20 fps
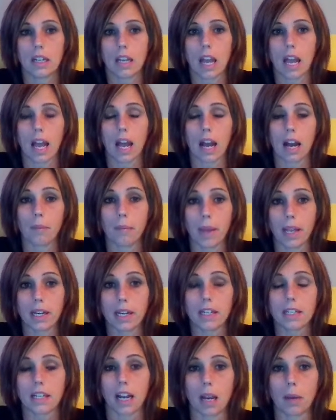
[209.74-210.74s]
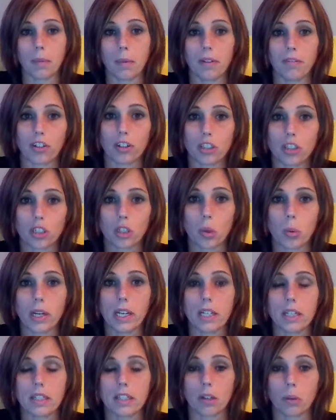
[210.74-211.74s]
anytime if they're
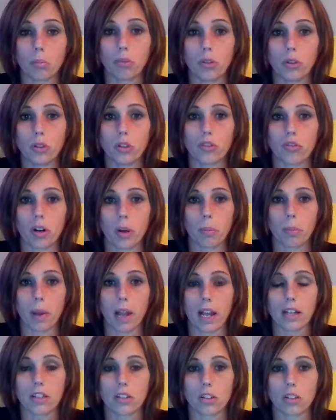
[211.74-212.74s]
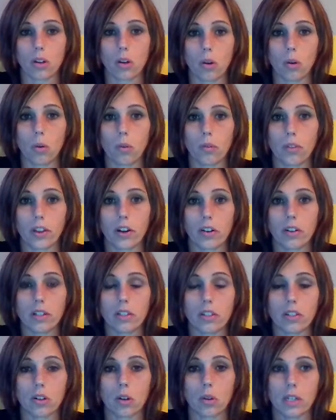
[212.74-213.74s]
squeezed they'll bruise real bad. So there
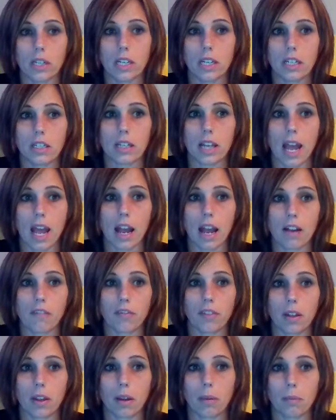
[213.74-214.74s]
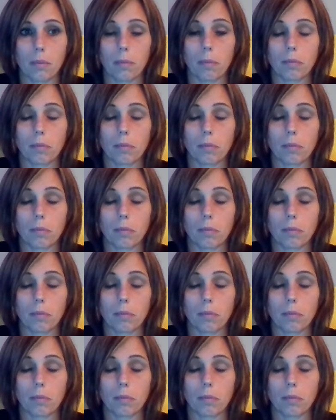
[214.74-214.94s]
is a need to have them